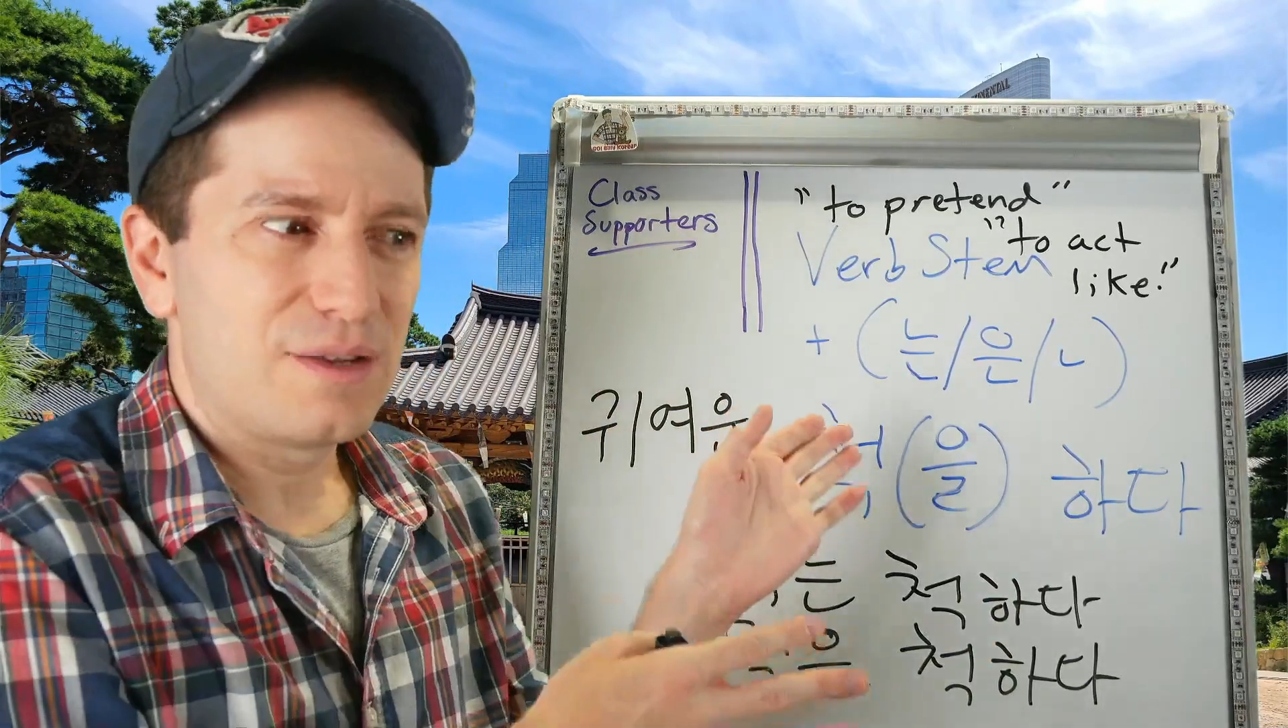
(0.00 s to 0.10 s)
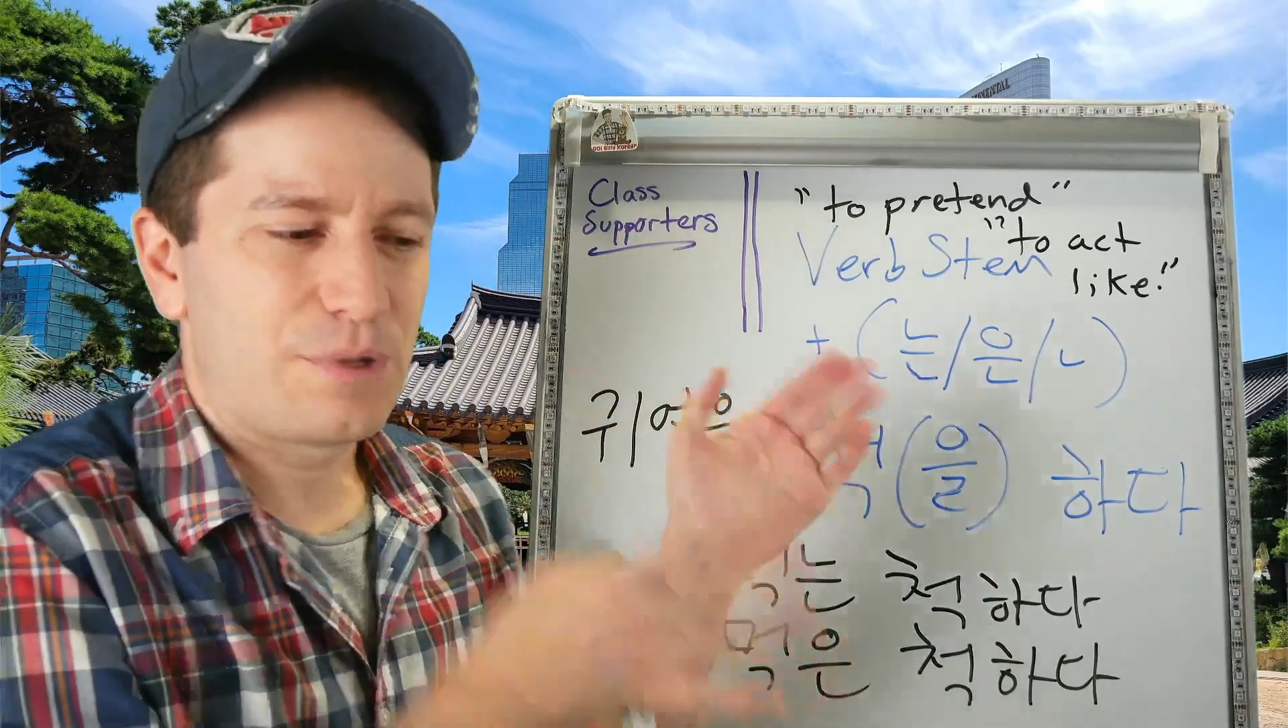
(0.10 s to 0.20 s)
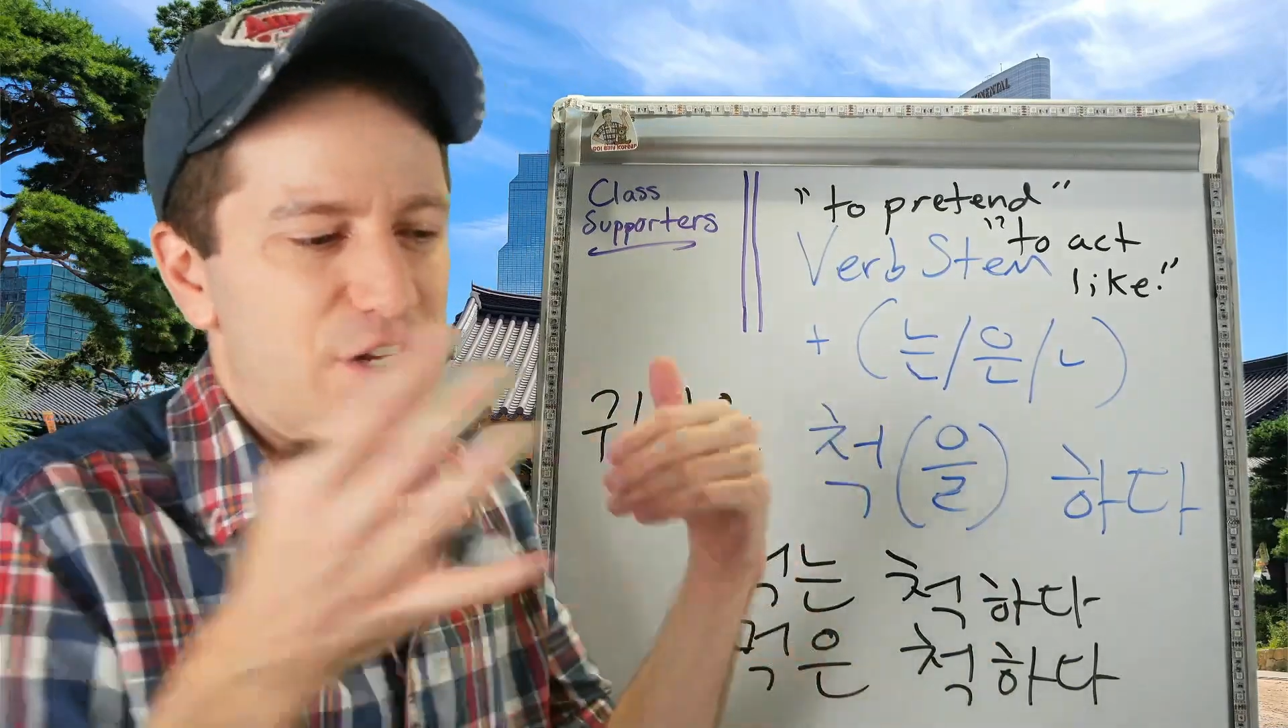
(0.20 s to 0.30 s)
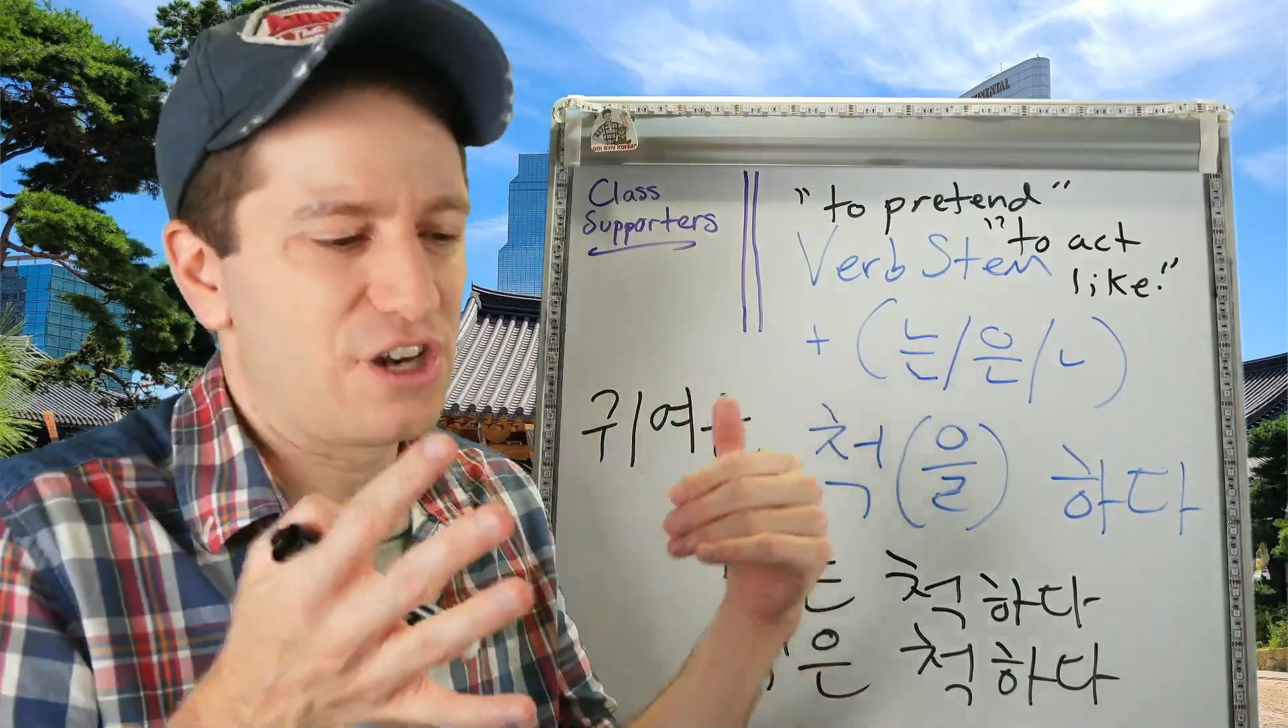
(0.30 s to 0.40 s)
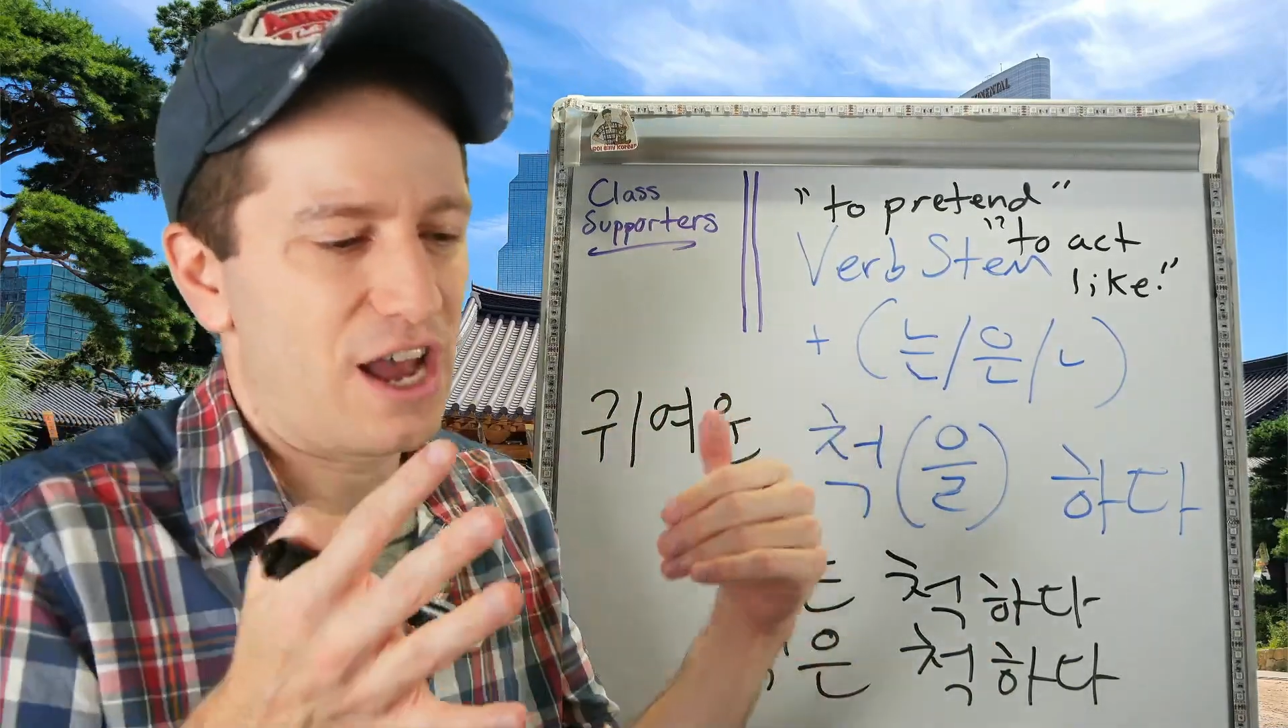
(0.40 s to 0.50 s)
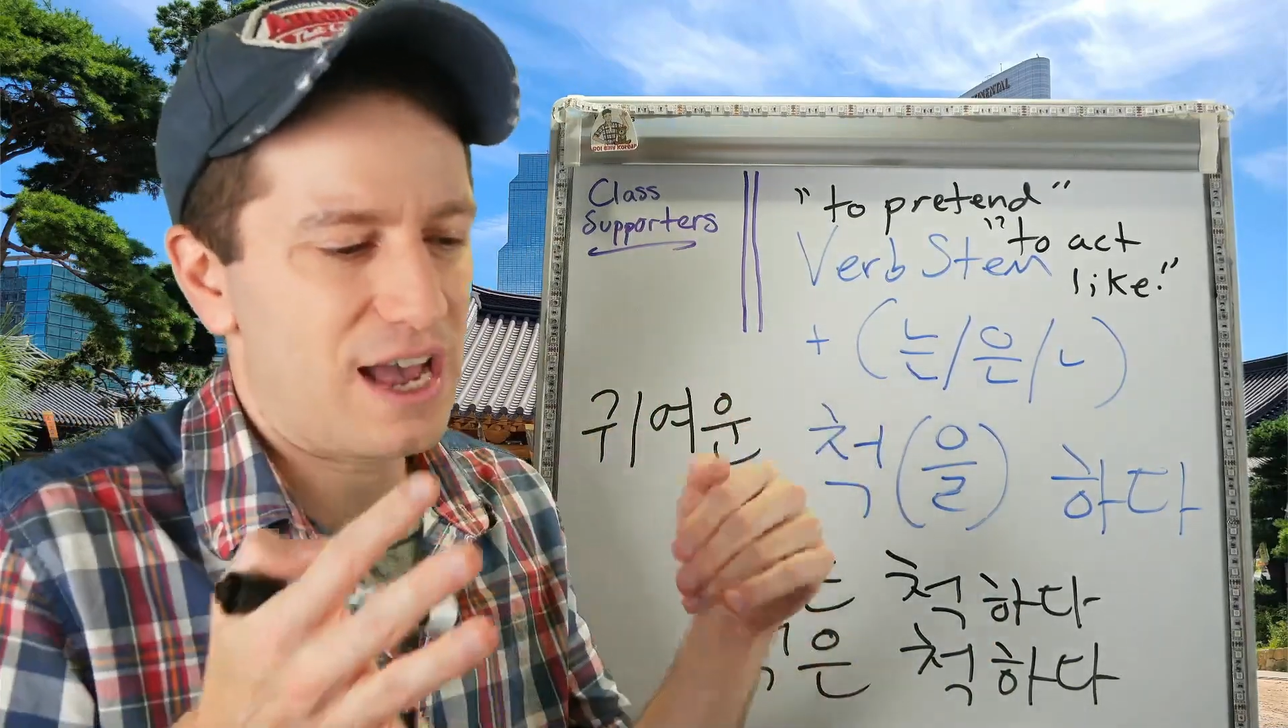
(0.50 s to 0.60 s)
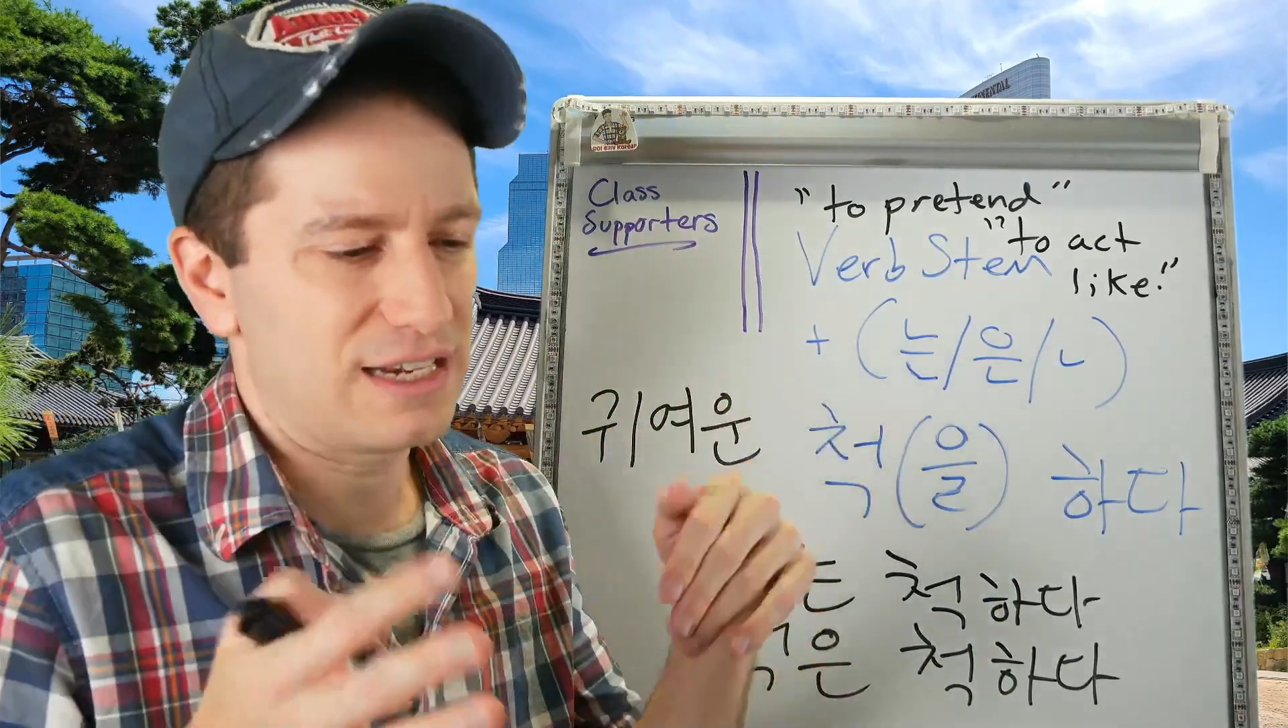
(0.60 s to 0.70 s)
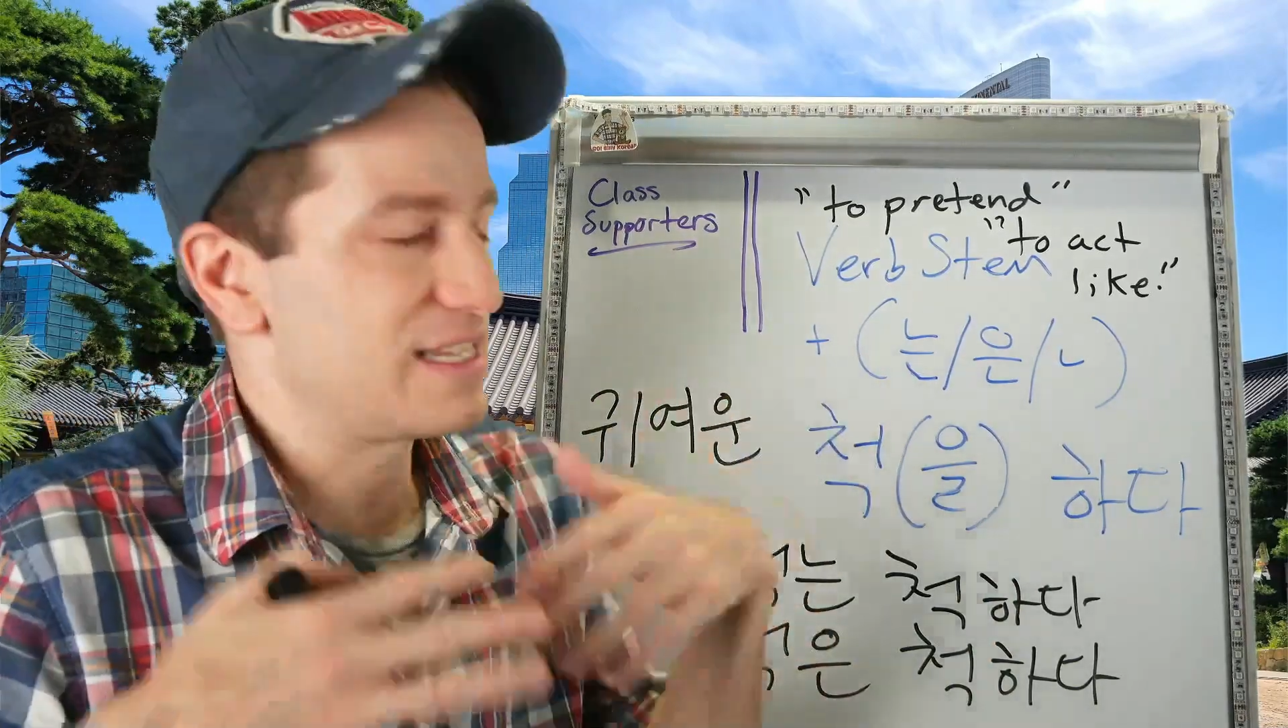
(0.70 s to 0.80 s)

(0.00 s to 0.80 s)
but you're not.